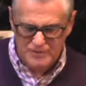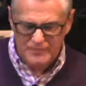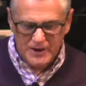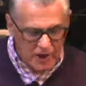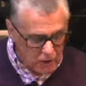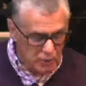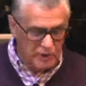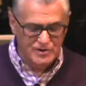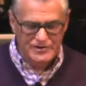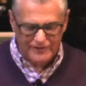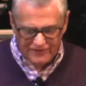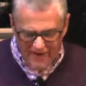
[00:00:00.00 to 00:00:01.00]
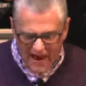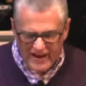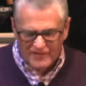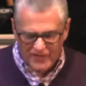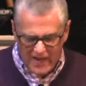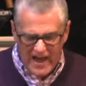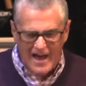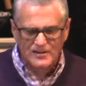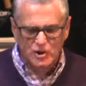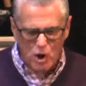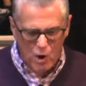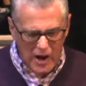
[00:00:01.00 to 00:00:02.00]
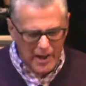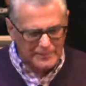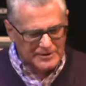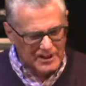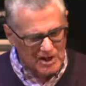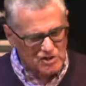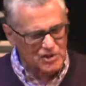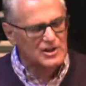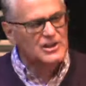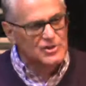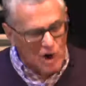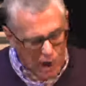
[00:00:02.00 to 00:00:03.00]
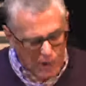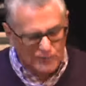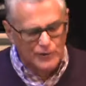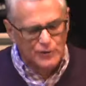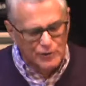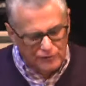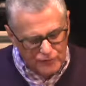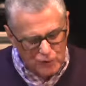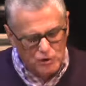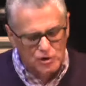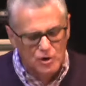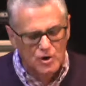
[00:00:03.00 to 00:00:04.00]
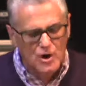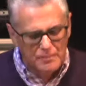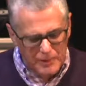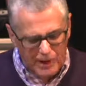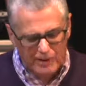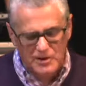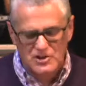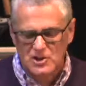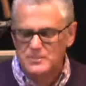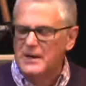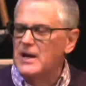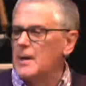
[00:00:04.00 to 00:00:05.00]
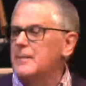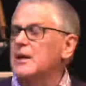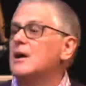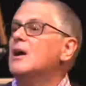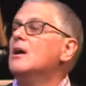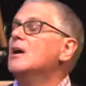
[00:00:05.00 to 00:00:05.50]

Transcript: In other words, the fact that cohabitation is harmful to future marriage is becoming